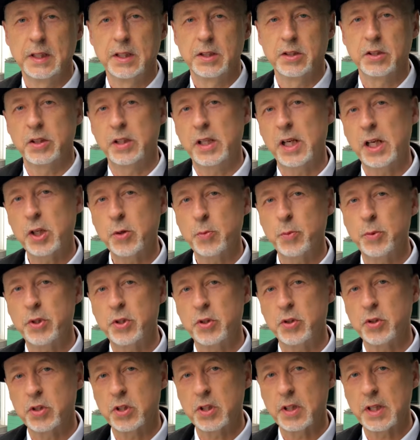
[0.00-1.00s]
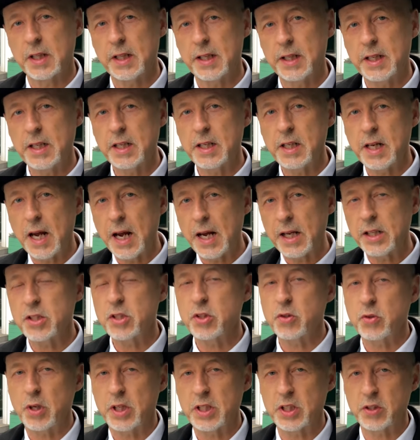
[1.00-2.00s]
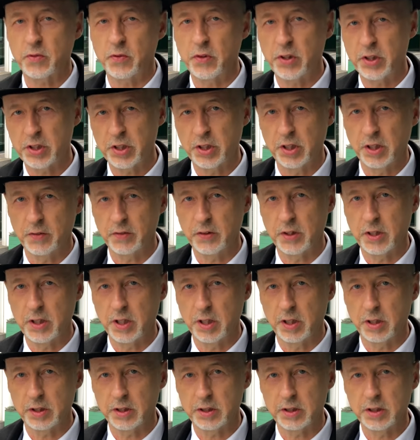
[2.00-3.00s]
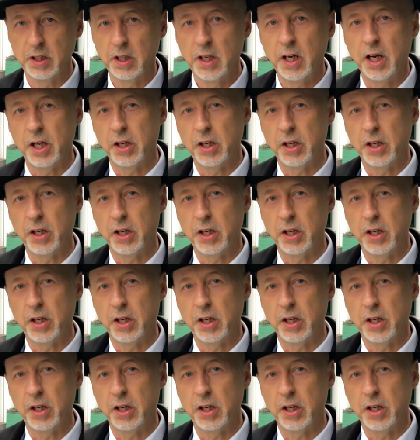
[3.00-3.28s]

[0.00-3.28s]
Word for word: So they had to produce clean and stressed version of the tux,